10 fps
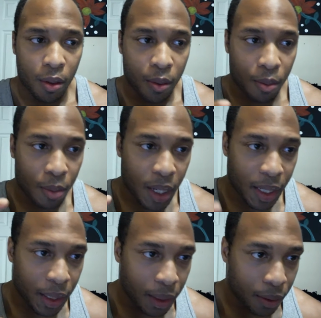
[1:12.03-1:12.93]

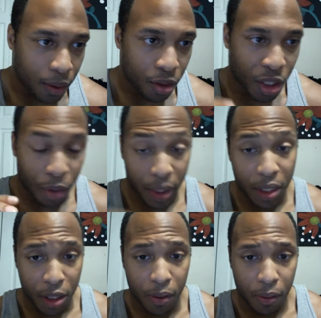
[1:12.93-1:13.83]
My
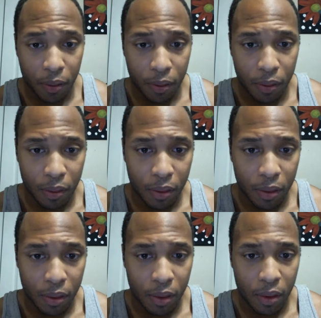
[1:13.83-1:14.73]
generation,
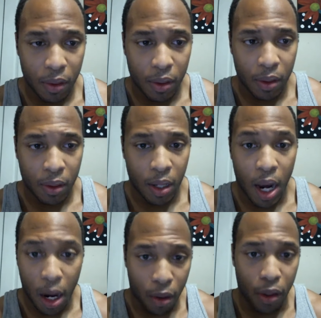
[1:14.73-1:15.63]

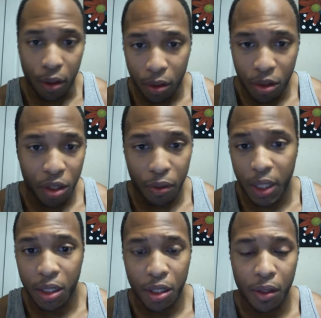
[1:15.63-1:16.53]
our
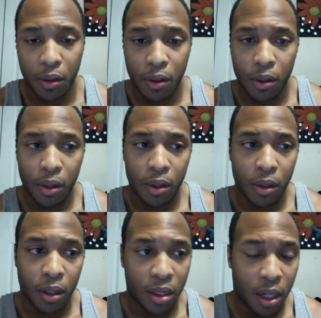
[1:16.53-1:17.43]
generation,
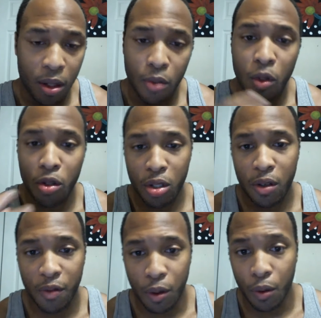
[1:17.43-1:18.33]
because I know most
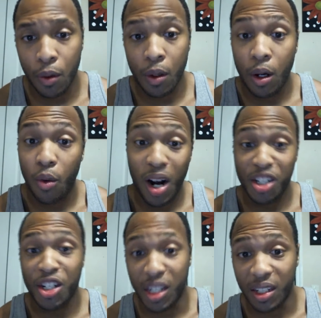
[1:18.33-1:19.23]
of you
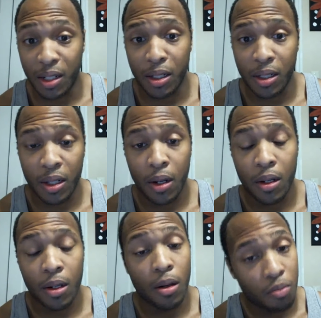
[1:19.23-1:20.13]
watching this
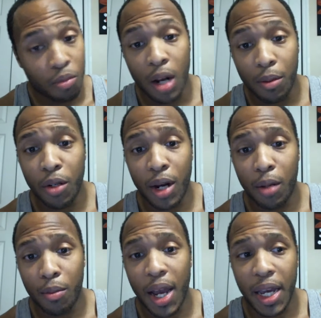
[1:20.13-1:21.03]
probably around
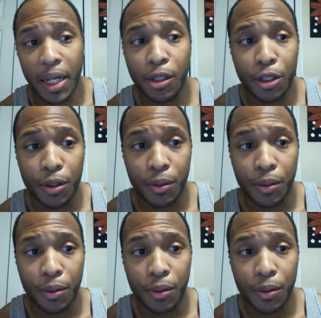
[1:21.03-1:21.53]
my age.